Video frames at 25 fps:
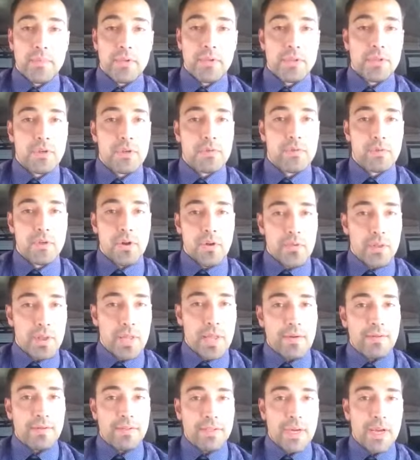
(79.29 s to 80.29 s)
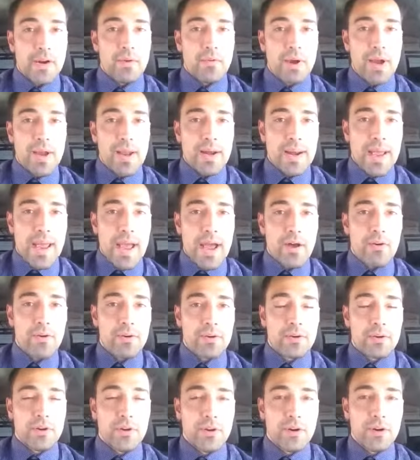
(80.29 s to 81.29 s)
So if you're on the left side right now,
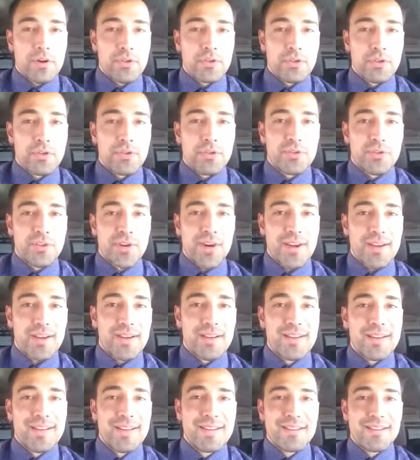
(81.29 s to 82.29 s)
I'd encourage you to